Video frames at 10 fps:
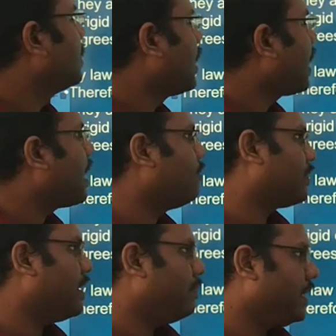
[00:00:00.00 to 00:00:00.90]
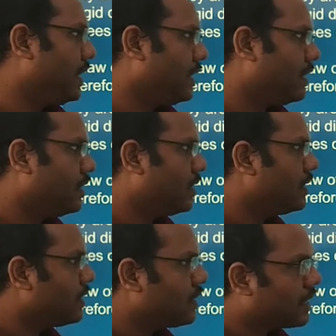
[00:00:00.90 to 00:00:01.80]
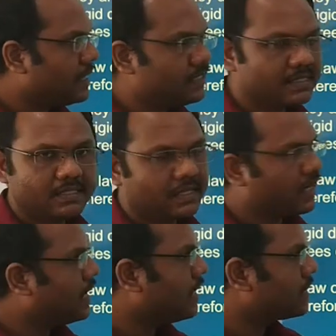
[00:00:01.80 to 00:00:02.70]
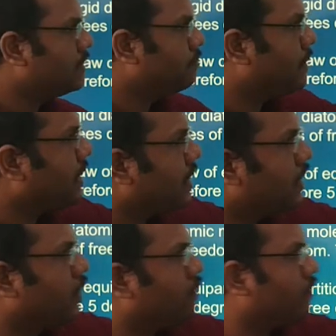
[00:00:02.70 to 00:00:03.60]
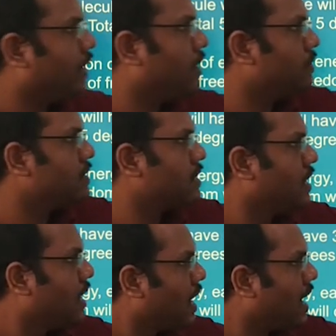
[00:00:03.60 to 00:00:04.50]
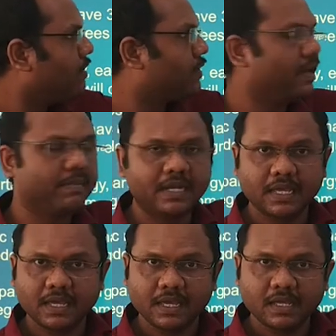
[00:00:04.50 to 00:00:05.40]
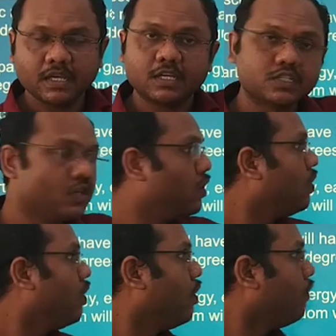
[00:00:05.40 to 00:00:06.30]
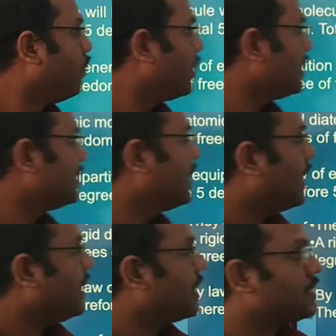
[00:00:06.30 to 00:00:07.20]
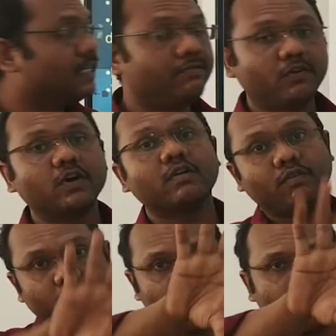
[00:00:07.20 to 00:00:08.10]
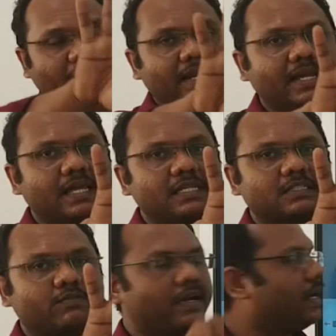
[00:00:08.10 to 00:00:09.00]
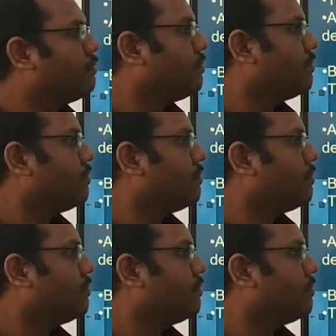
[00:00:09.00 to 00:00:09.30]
Half kBt, right? Energy per degree of freedom is half kBt. So what is the energy for 5 degrees of freedom?